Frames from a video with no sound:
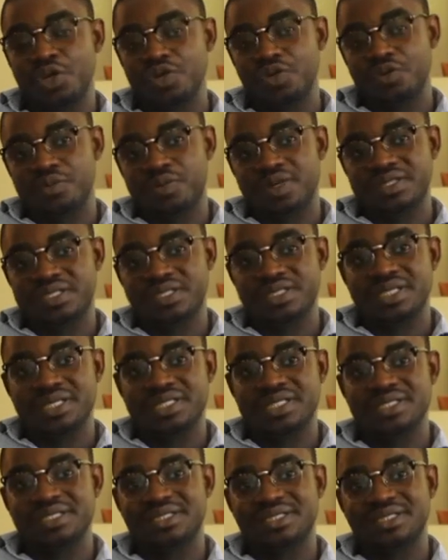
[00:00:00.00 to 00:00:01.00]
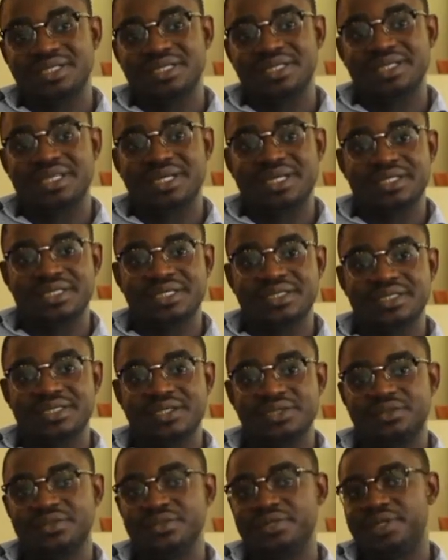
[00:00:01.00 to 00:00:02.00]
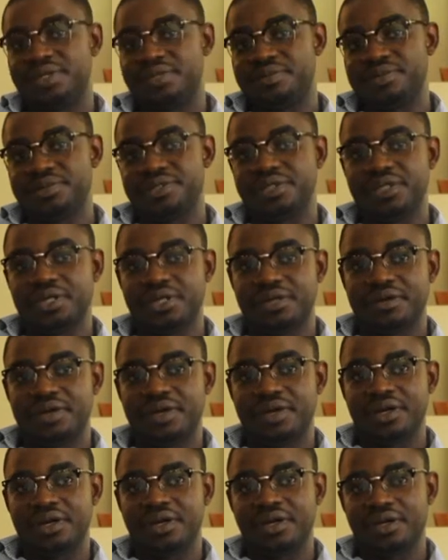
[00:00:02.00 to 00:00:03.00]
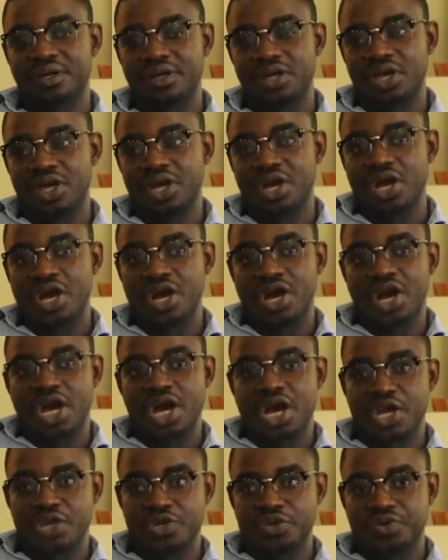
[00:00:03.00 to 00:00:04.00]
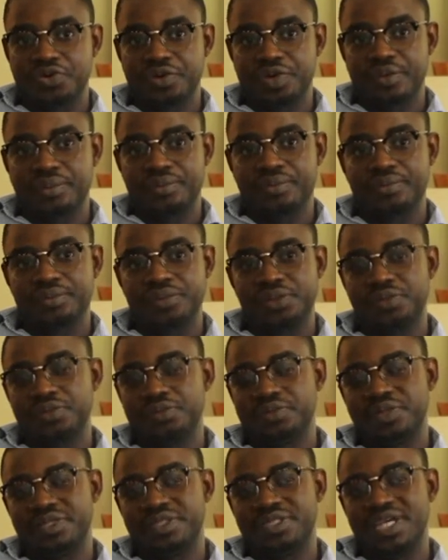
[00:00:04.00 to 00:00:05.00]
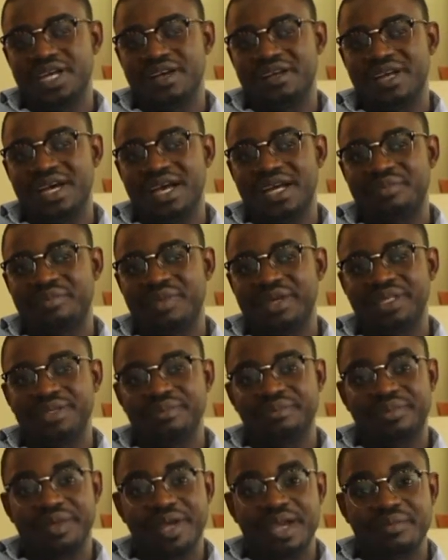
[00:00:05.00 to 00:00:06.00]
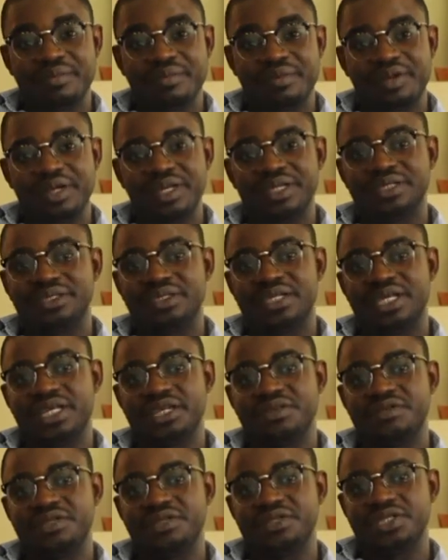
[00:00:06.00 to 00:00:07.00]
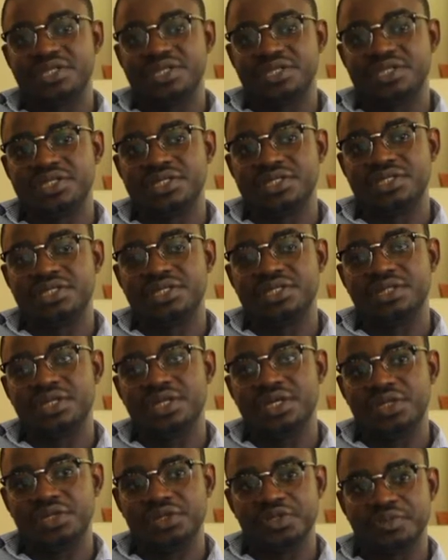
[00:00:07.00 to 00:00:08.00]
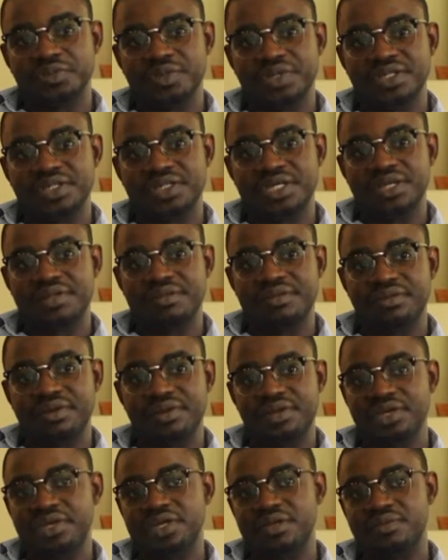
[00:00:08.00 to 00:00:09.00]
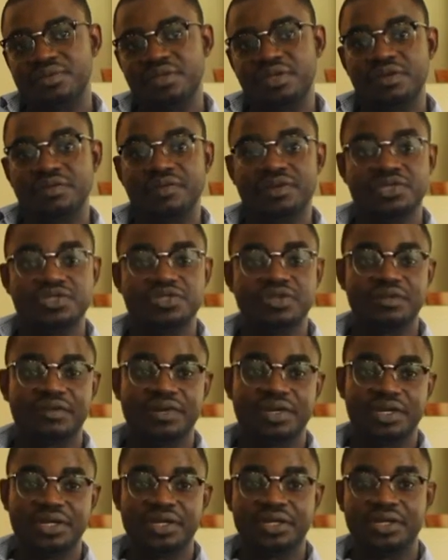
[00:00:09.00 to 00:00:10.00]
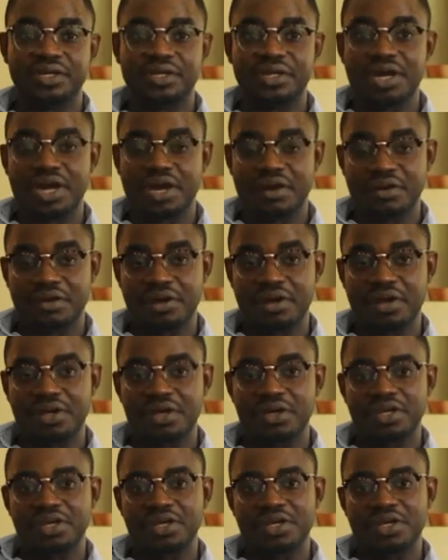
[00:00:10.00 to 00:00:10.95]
Kumasi is actually the second largest city to the capital, Accra. I grew up in Kumasi, had my primary and secondary education in Kumasi, and then I came to the University of Ghana, Accra.